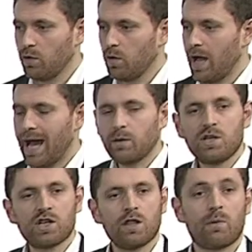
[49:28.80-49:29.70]
How do we
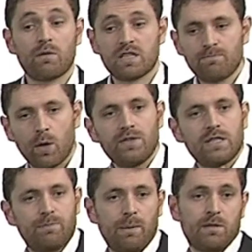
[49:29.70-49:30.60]
show that we're responding
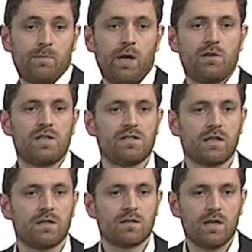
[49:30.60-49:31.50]
to people's priorities and
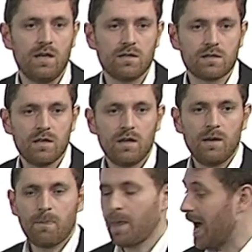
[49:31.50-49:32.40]
concerns?
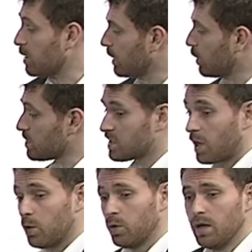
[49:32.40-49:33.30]
How do we
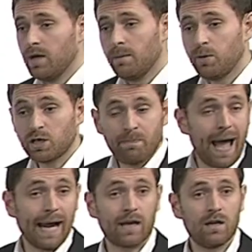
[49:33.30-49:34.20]
also push
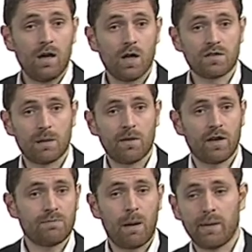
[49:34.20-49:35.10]
back on some of those
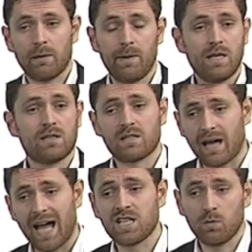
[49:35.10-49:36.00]
public opinions and say,
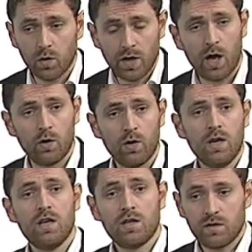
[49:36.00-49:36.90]
actually, well, no,
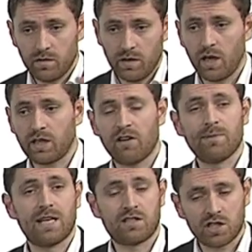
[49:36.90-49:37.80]
government
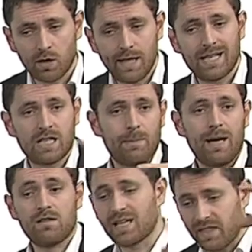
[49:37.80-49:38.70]
has to show leadership here
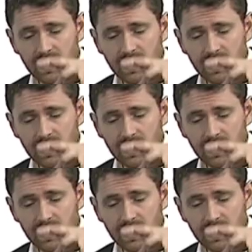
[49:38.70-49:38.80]
and say this